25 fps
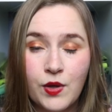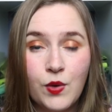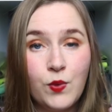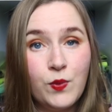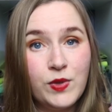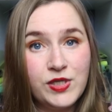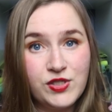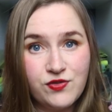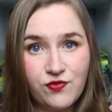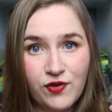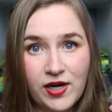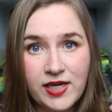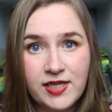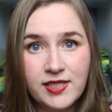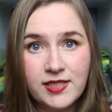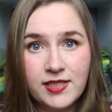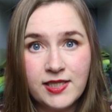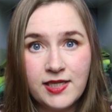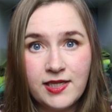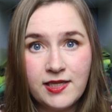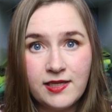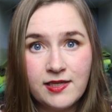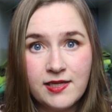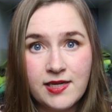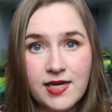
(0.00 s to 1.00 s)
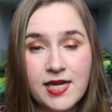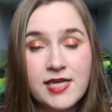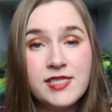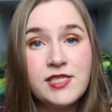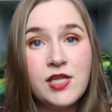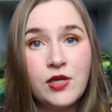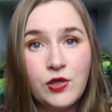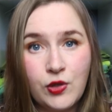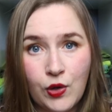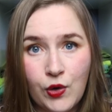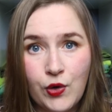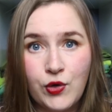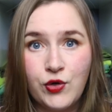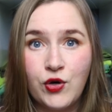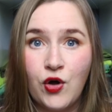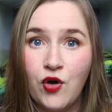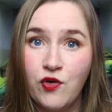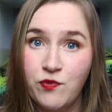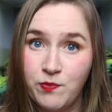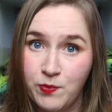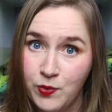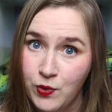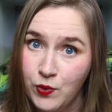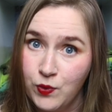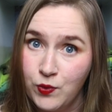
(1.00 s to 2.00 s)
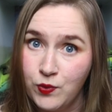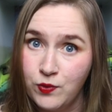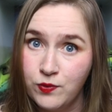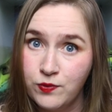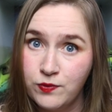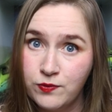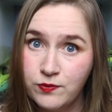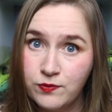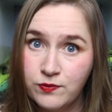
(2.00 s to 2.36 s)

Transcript: which frankly is a load of bull.